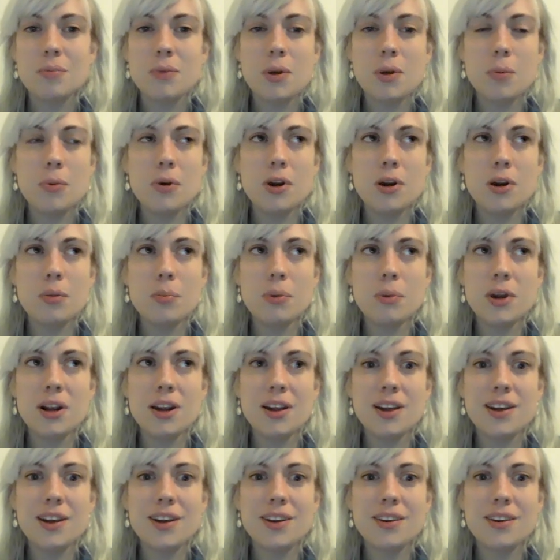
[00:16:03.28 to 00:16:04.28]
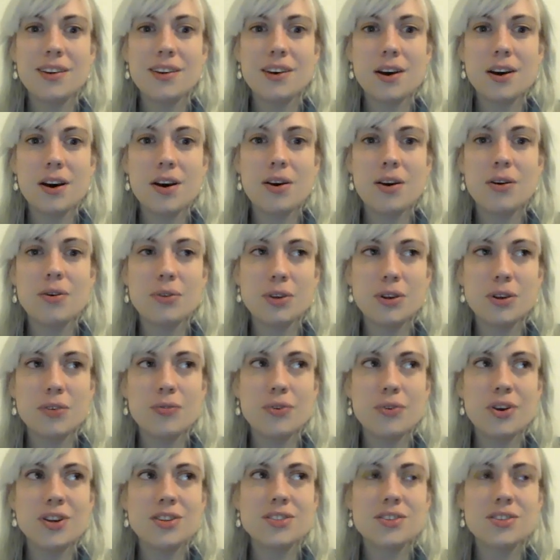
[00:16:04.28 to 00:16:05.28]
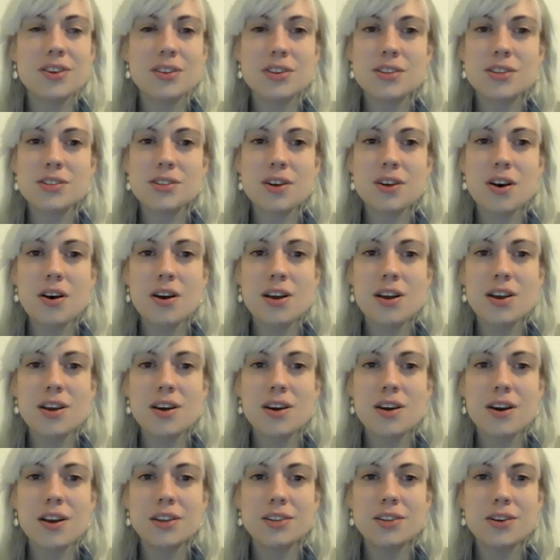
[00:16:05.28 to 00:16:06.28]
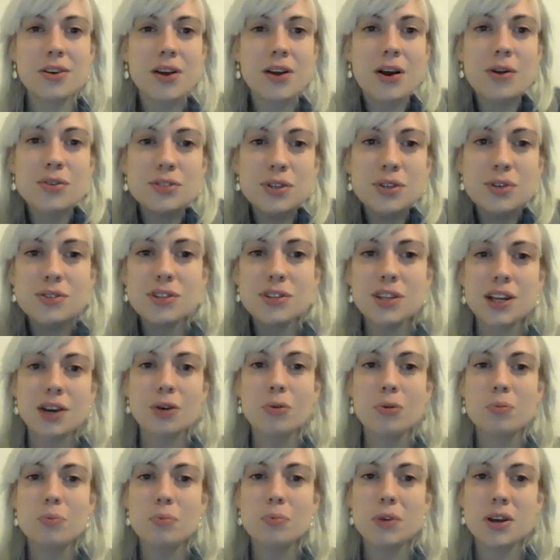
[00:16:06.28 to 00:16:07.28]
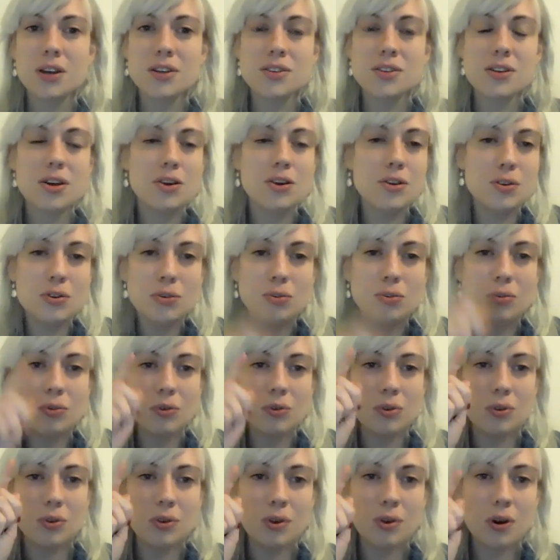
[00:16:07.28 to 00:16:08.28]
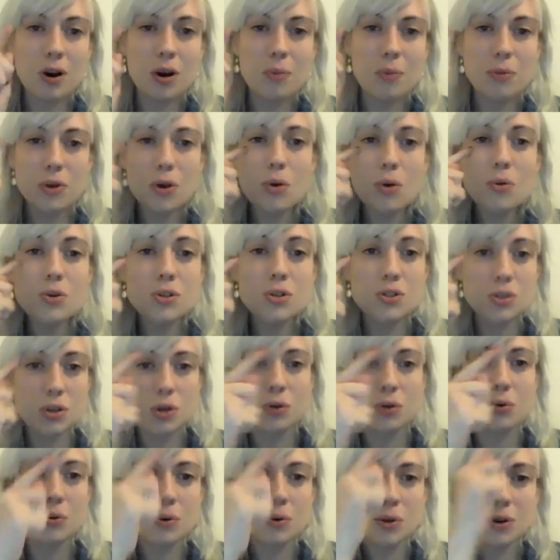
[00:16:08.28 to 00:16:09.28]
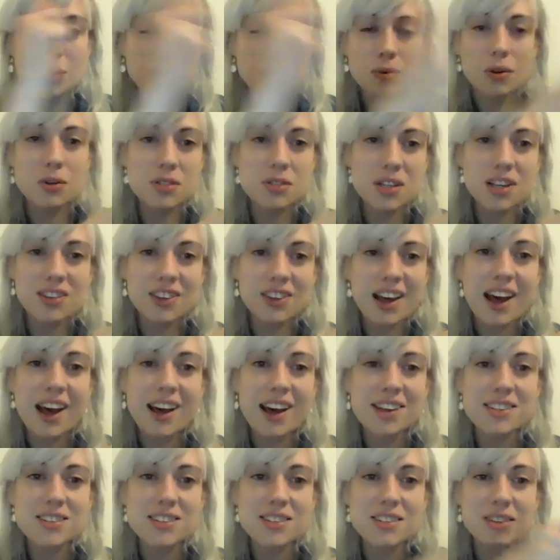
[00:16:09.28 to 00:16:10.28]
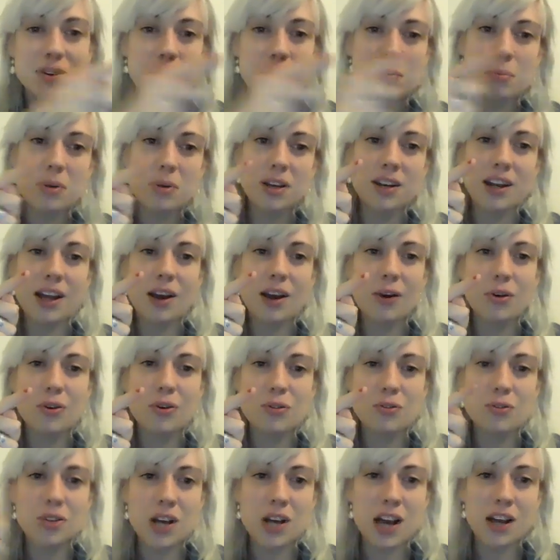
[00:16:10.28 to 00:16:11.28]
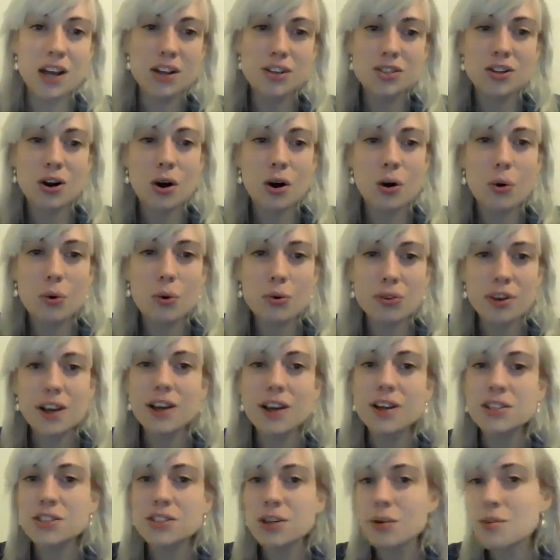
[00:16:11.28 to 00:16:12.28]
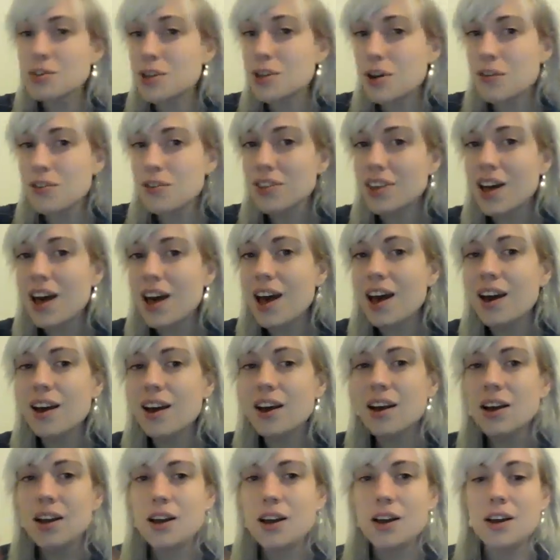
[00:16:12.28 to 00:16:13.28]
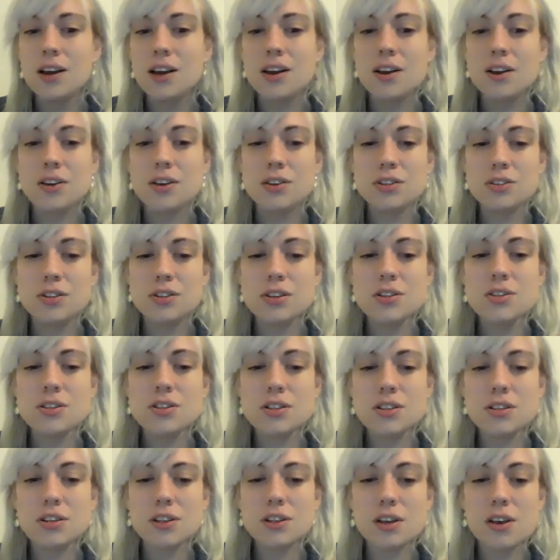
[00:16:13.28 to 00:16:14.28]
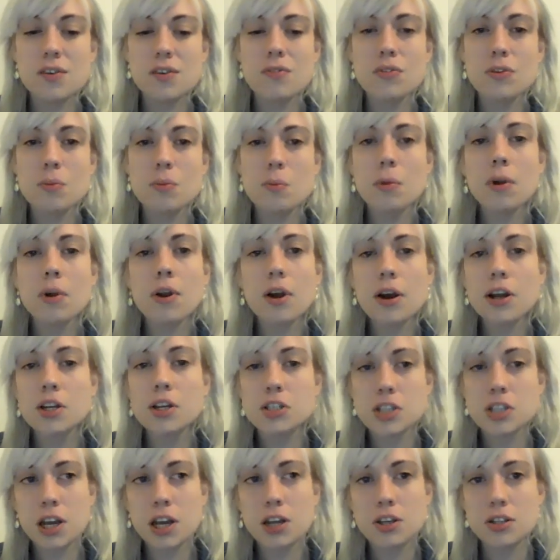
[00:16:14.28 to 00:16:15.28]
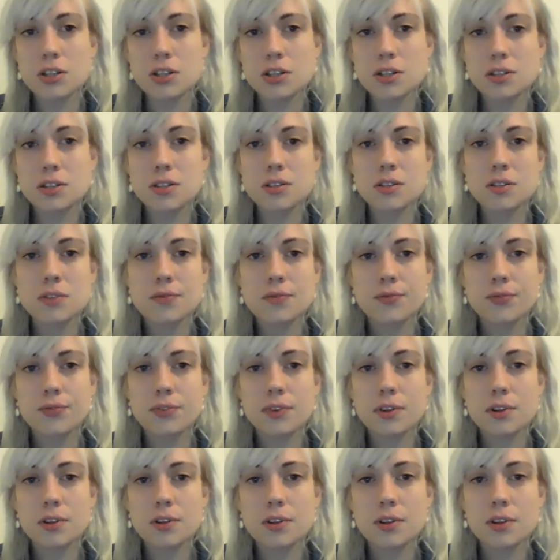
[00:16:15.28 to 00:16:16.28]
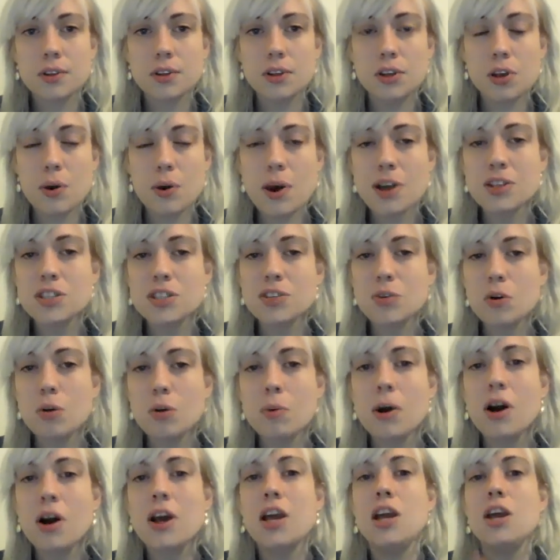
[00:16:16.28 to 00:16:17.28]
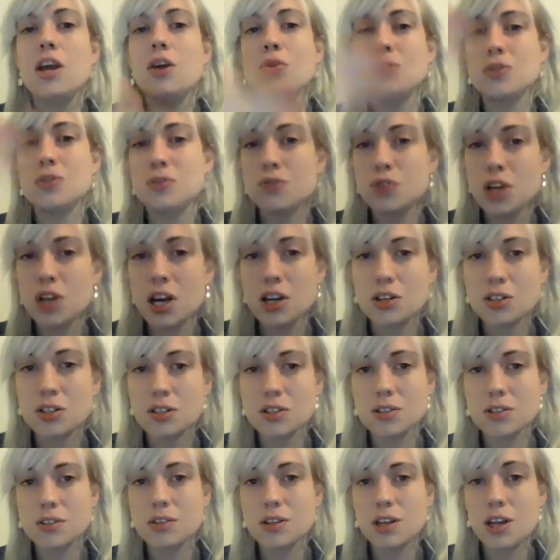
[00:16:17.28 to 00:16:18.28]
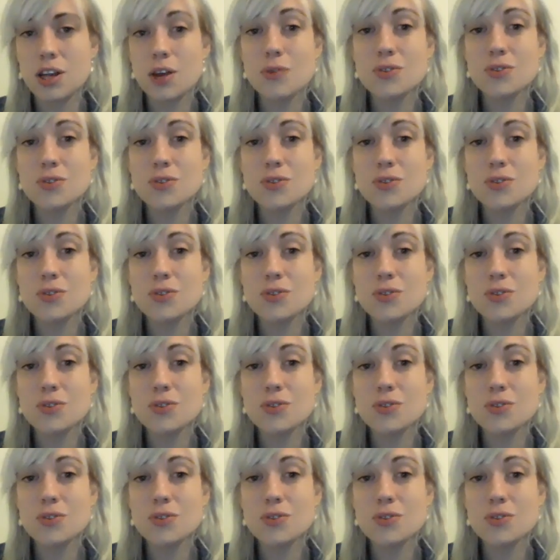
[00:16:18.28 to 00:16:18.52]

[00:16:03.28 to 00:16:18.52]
People are going to be like, oh, you redesigned the site. I don't know how to use it now because I'm used to using that, but now you've changed the whole thing, so it's over there. Just give them light changes. And UX is all about iterative changes.